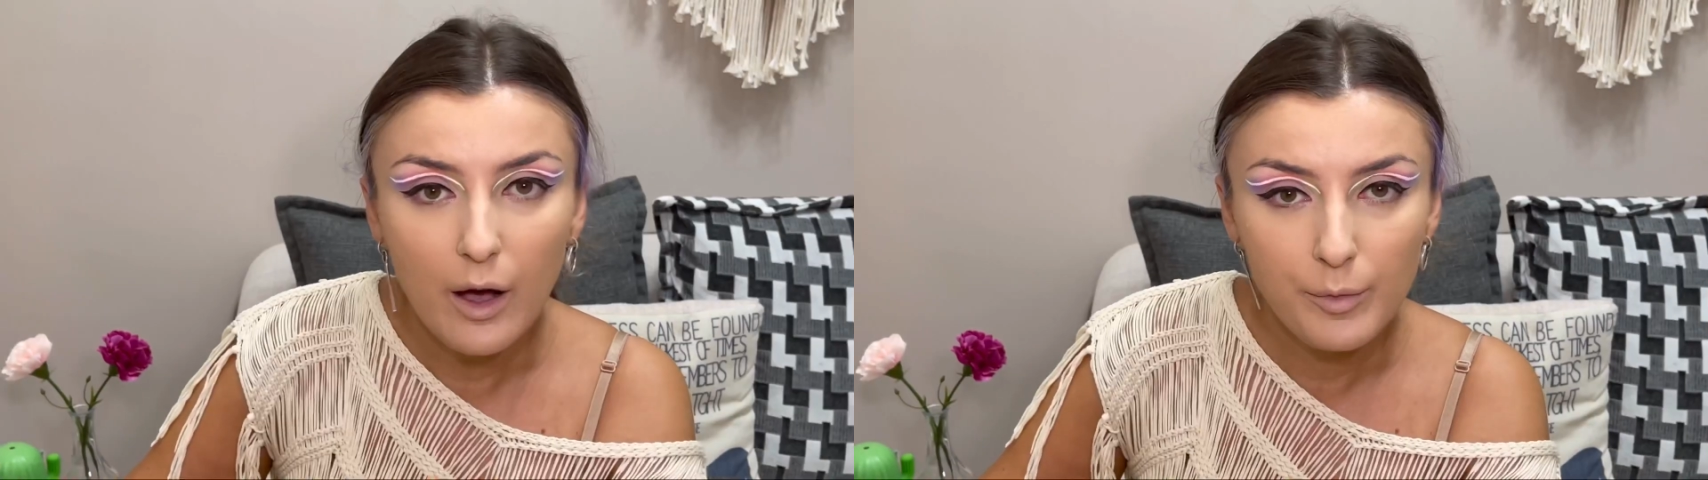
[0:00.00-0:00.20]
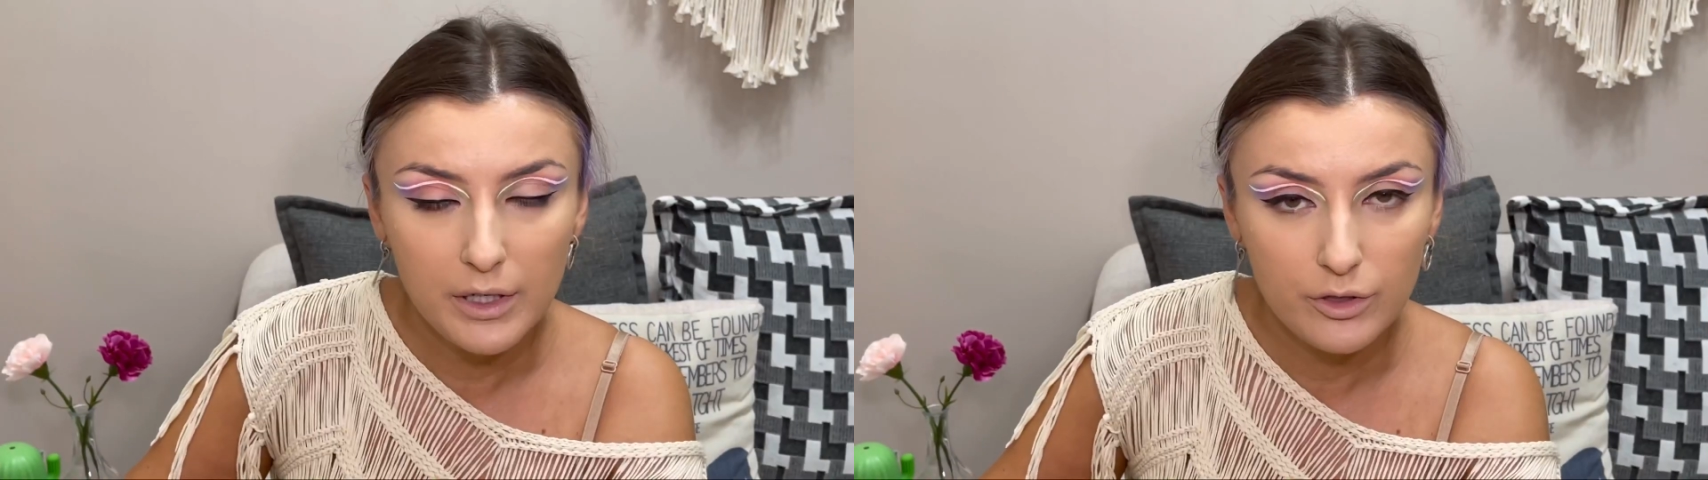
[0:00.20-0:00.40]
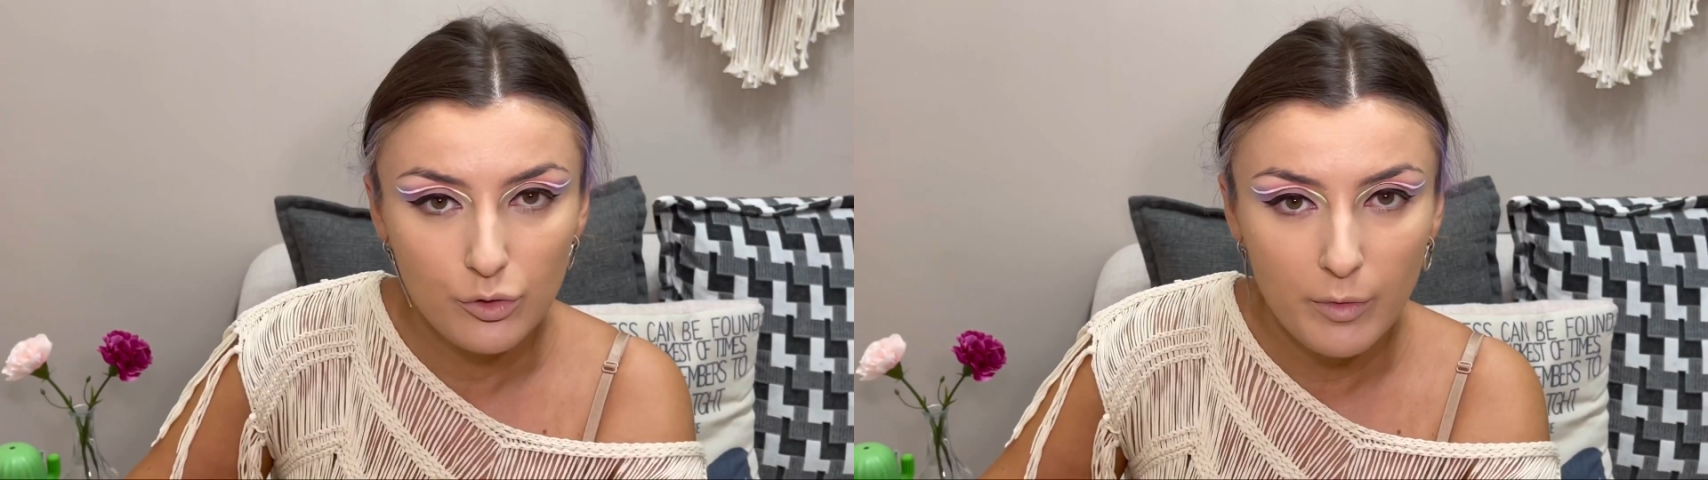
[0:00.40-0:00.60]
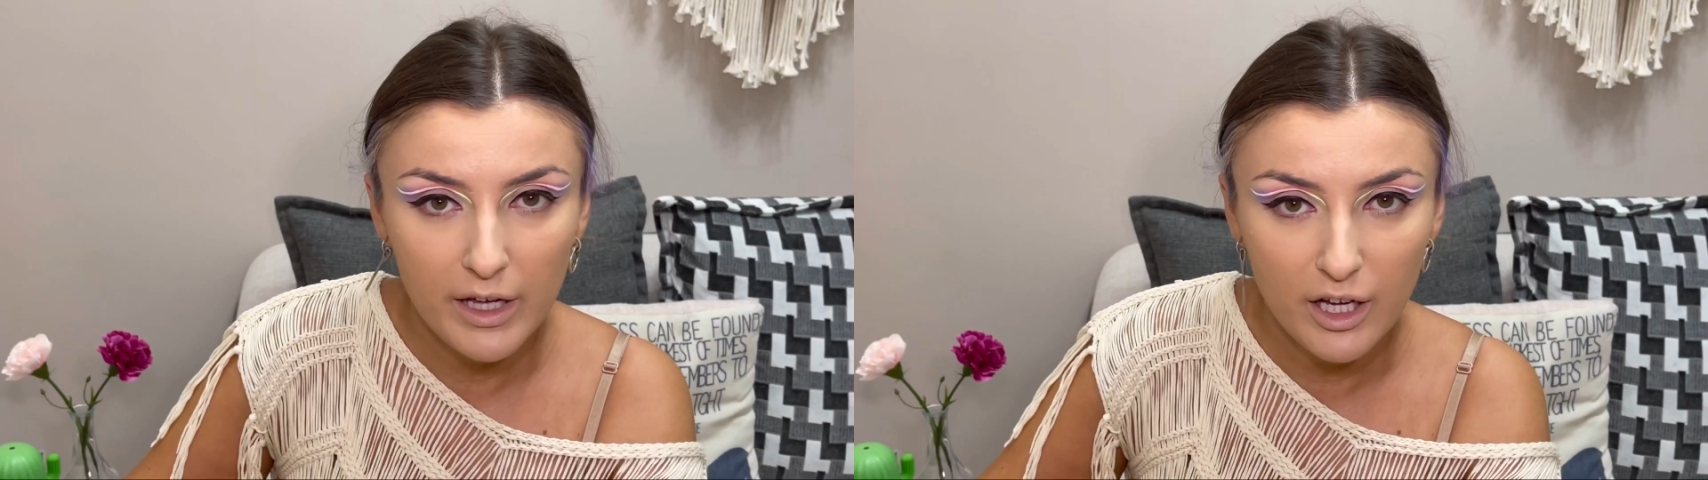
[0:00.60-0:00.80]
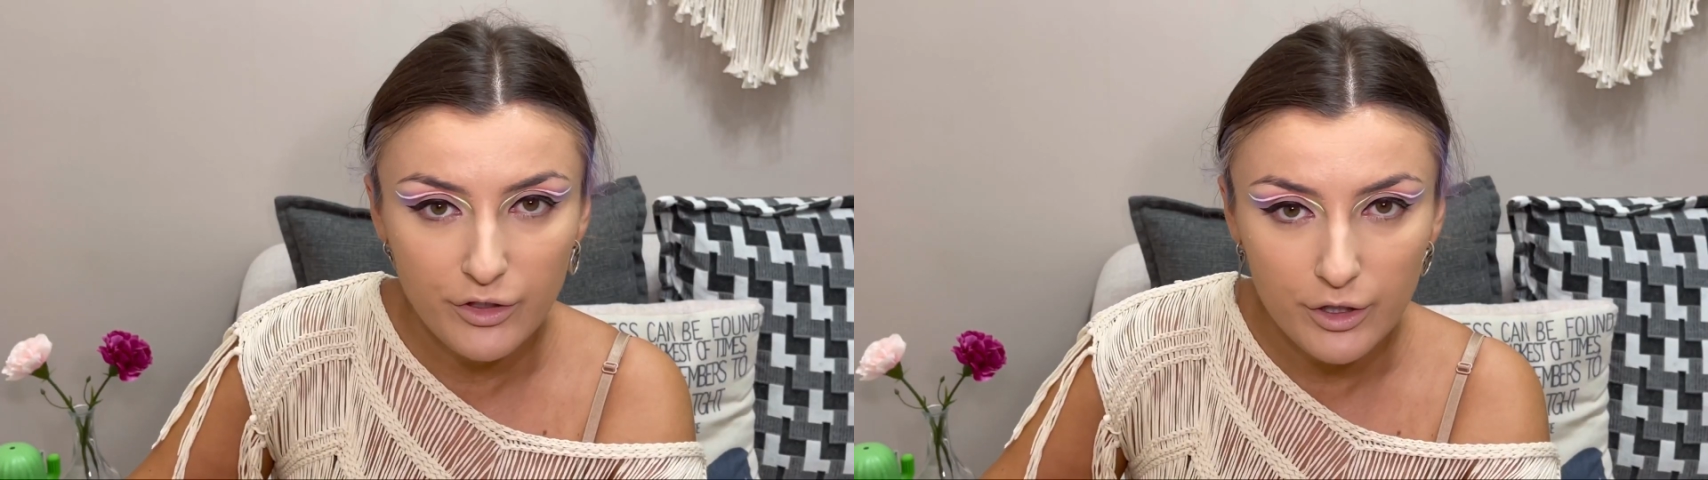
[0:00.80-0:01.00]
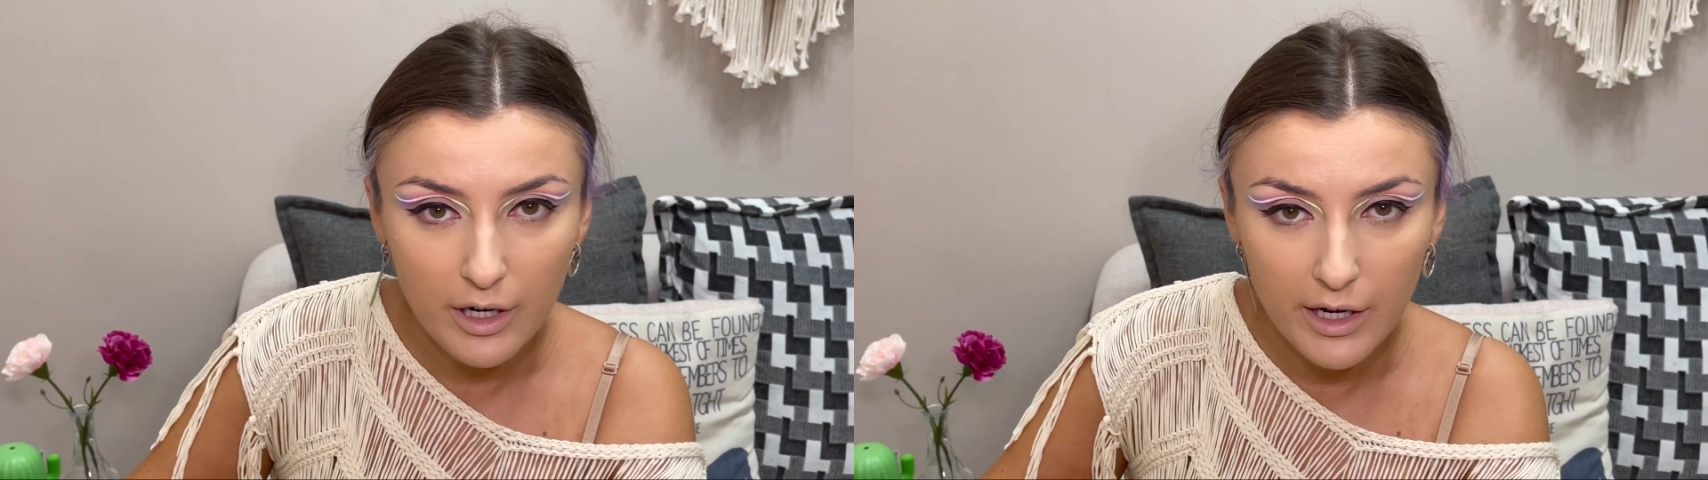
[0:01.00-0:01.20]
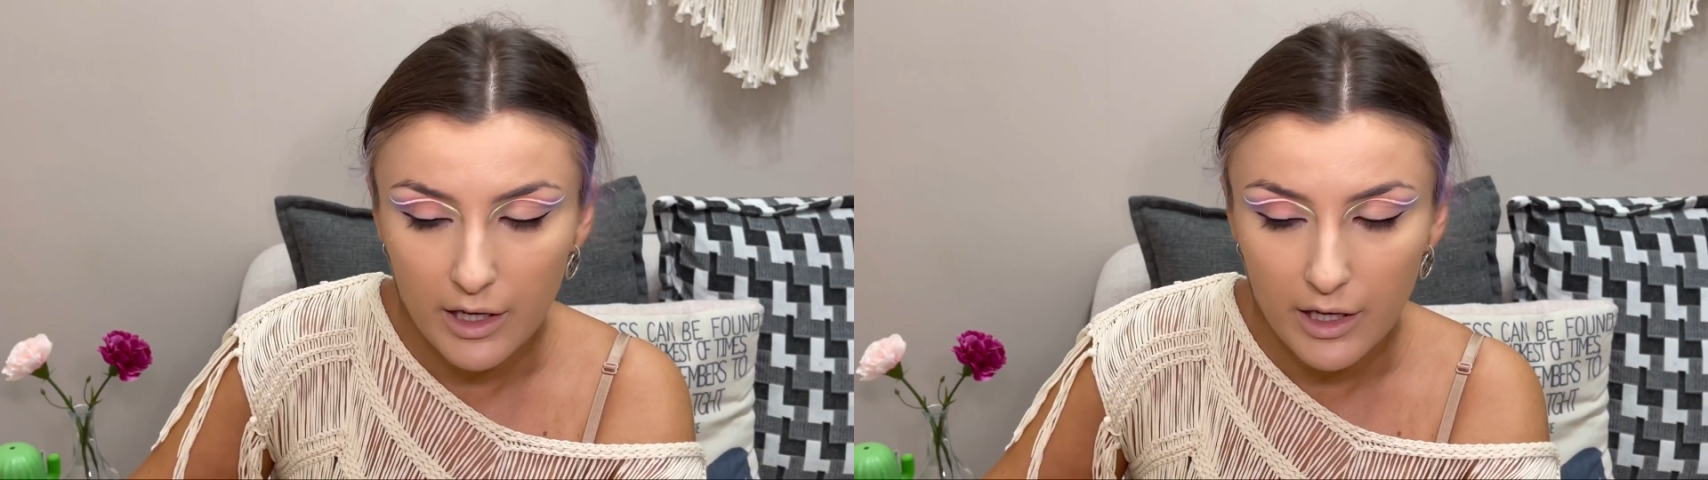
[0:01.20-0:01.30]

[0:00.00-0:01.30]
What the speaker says: I'm gonna do my under eye,